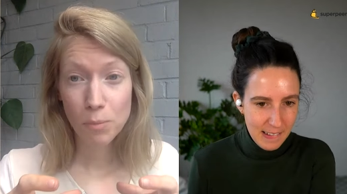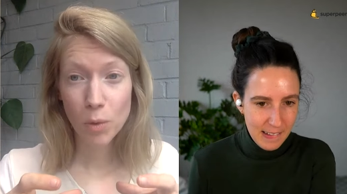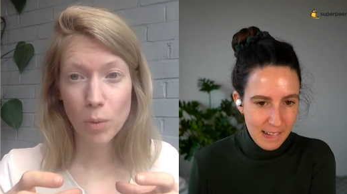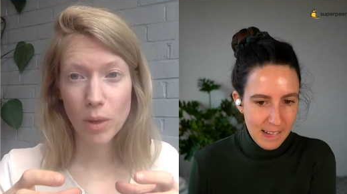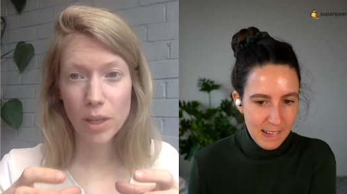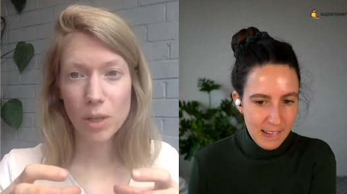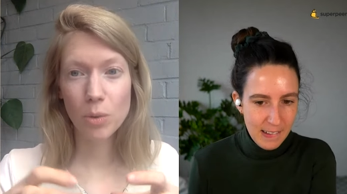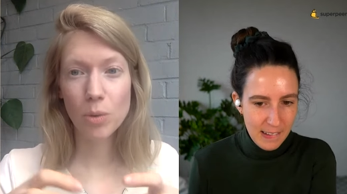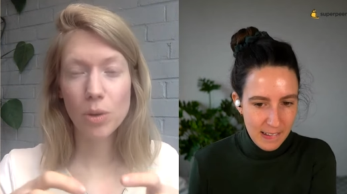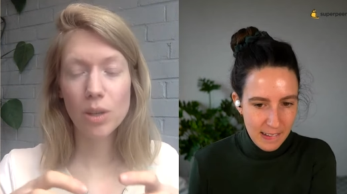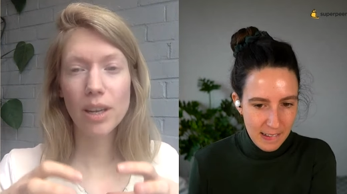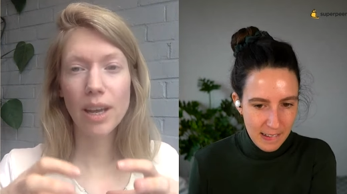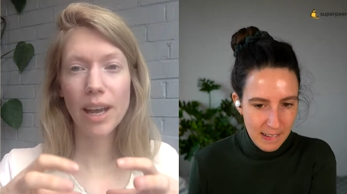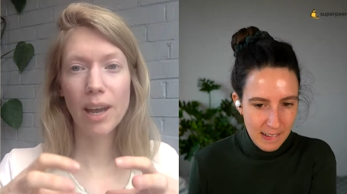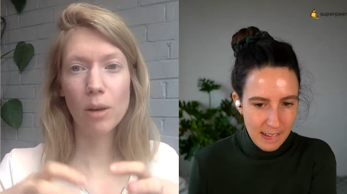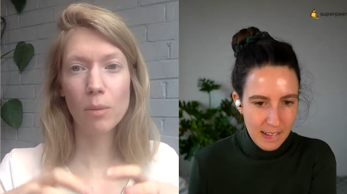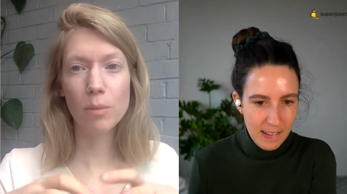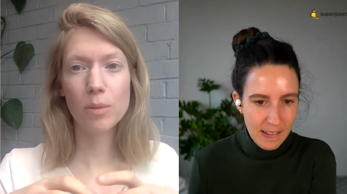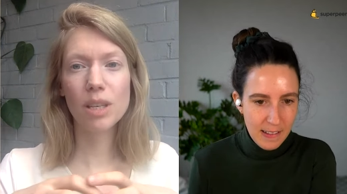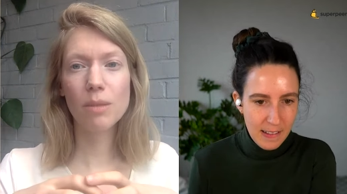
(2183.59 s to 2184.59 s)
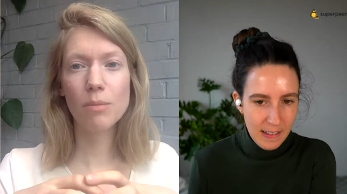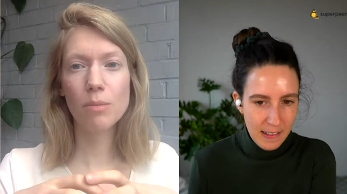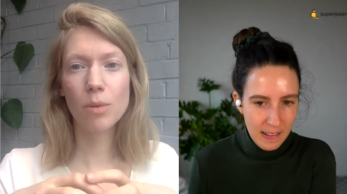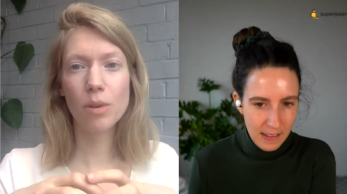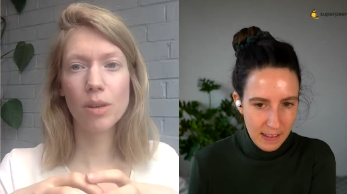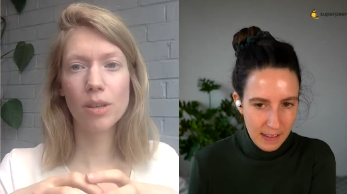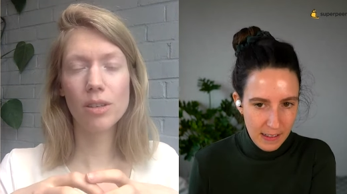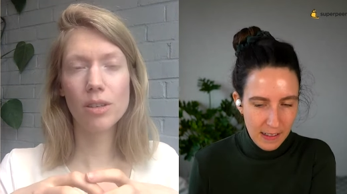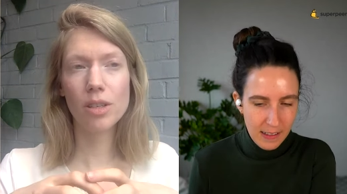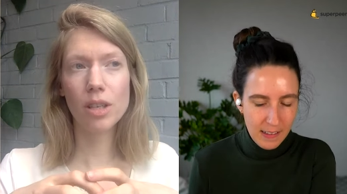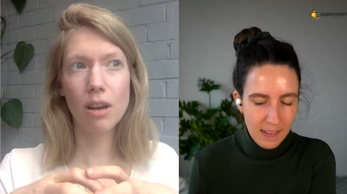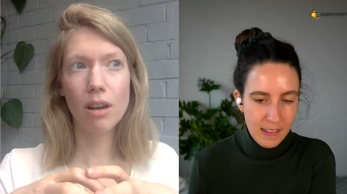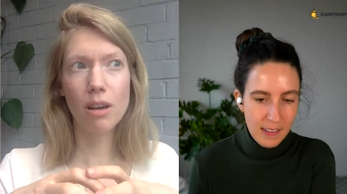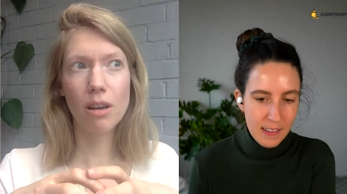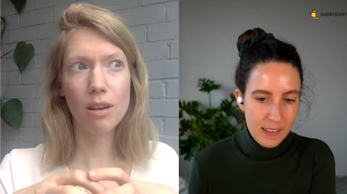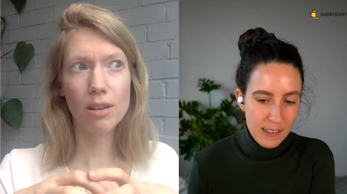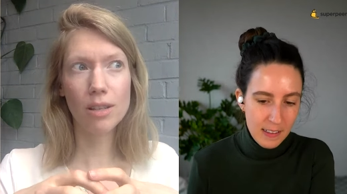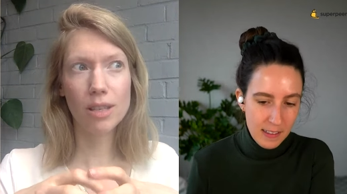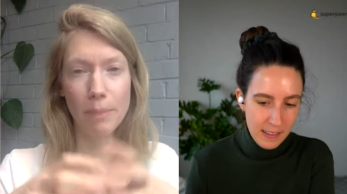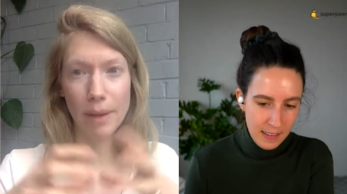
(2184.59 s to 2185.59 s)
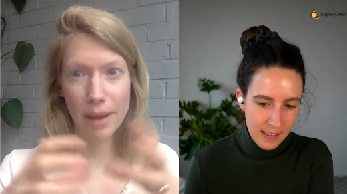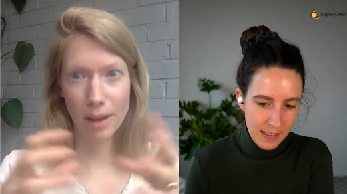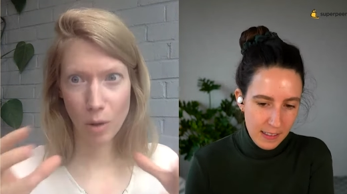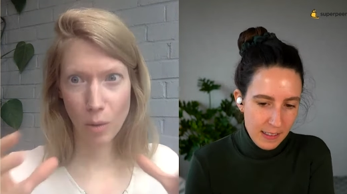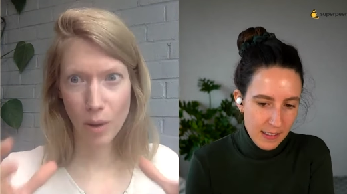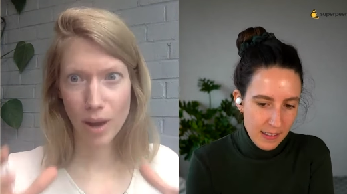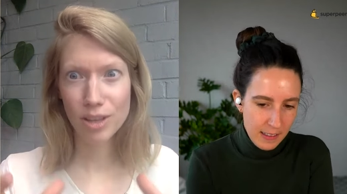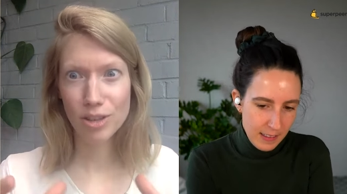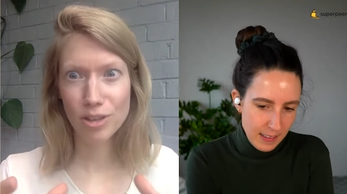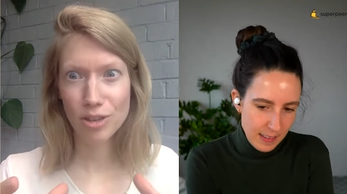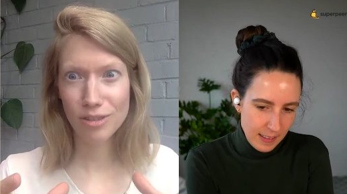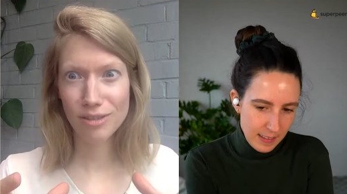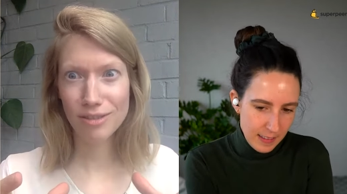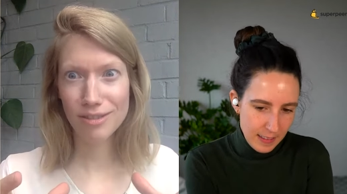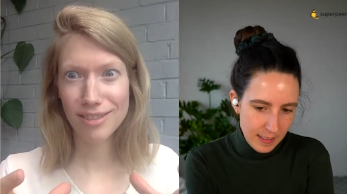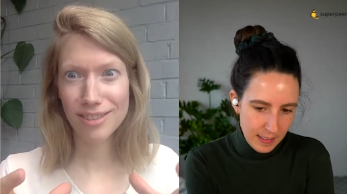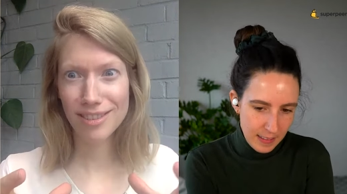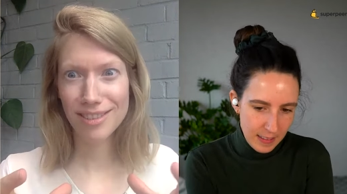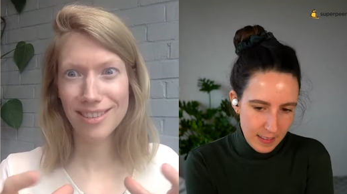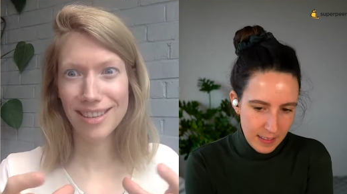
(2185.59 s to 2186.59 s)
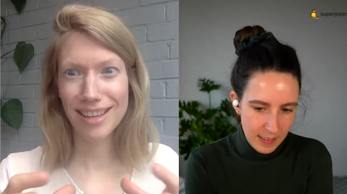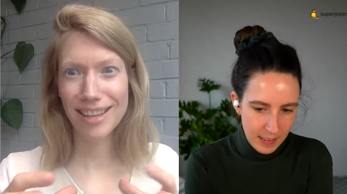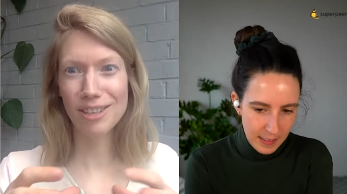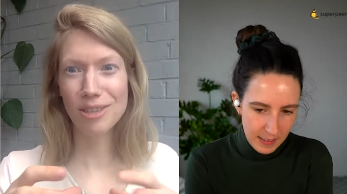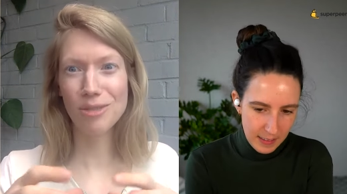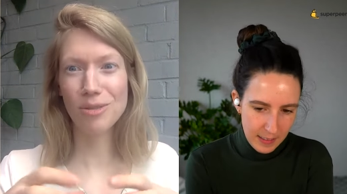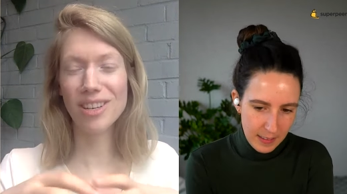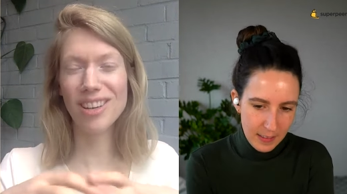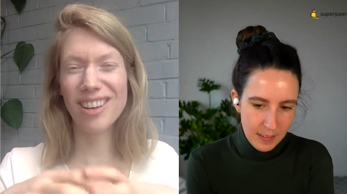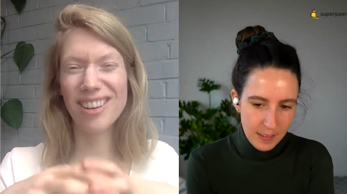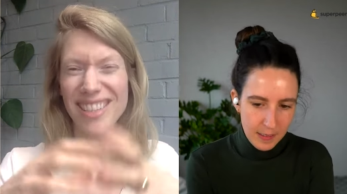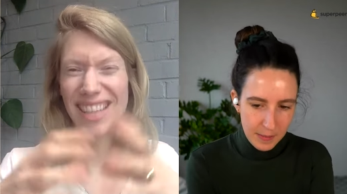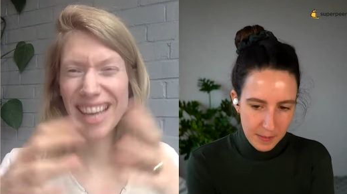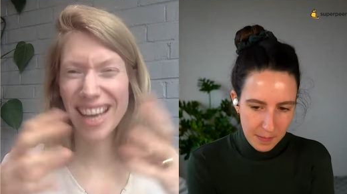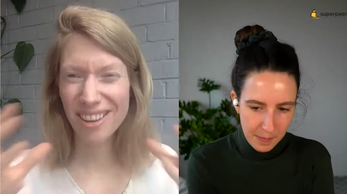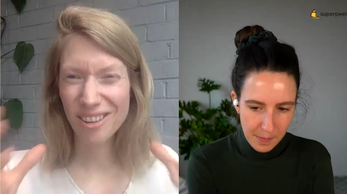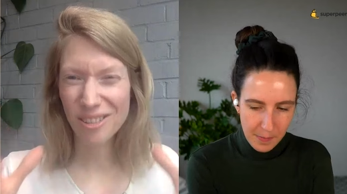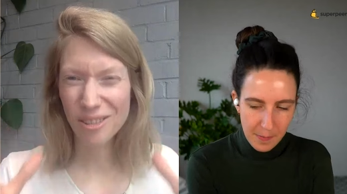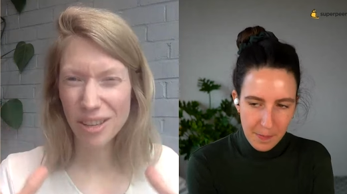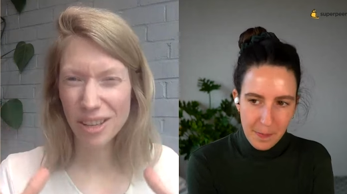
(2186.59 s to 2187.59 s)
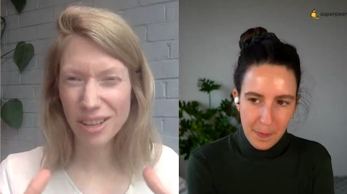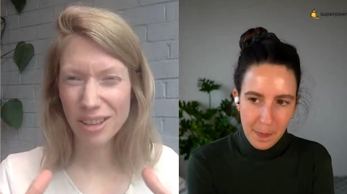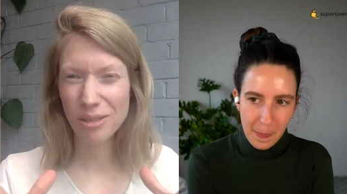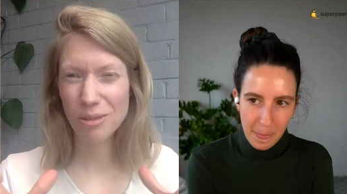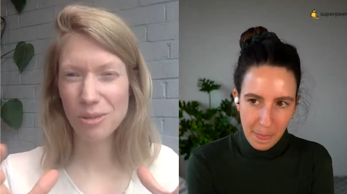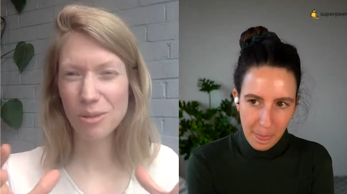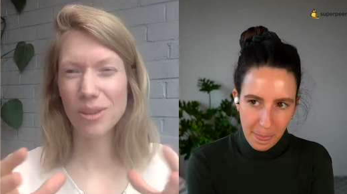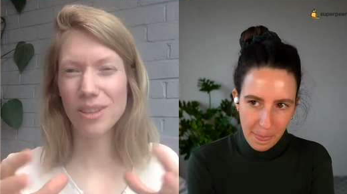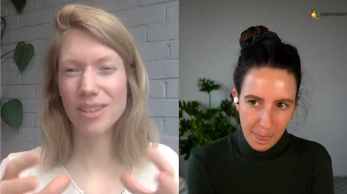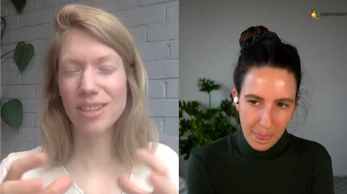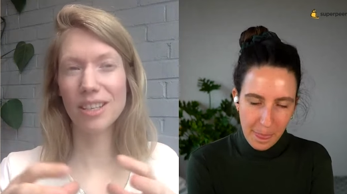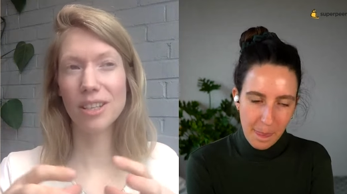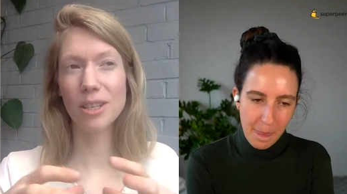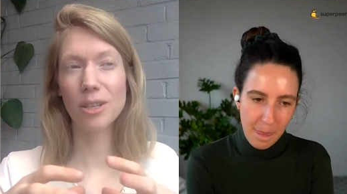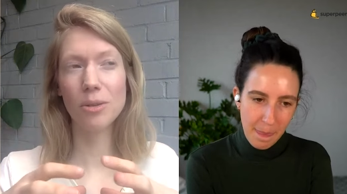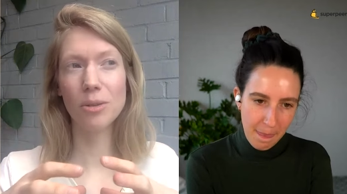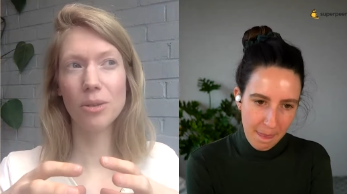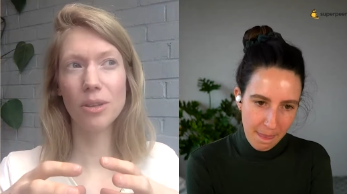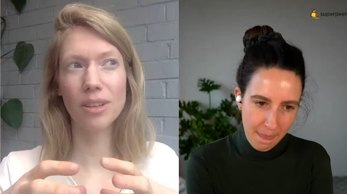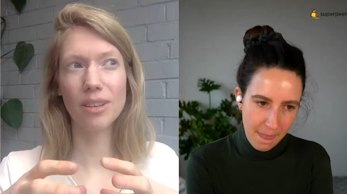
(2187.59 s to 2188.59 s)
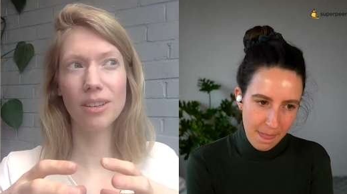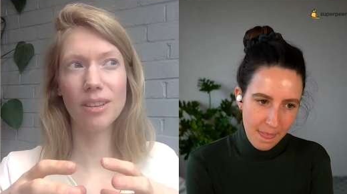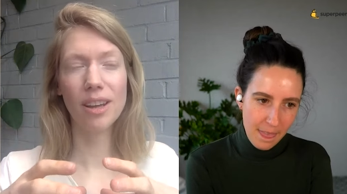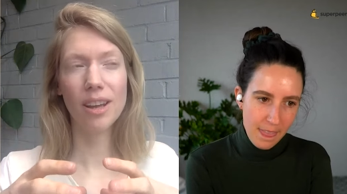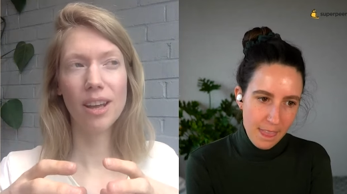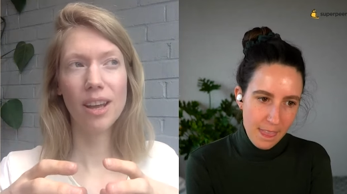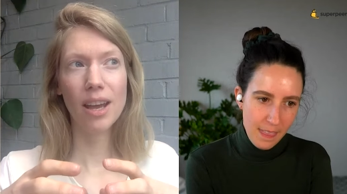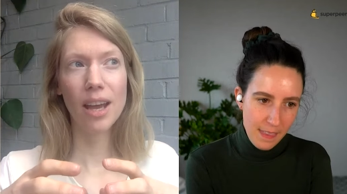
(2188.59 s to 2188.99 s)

Speaker 1: where you can help someone to ask better questions and you can untangle their thoughts and you can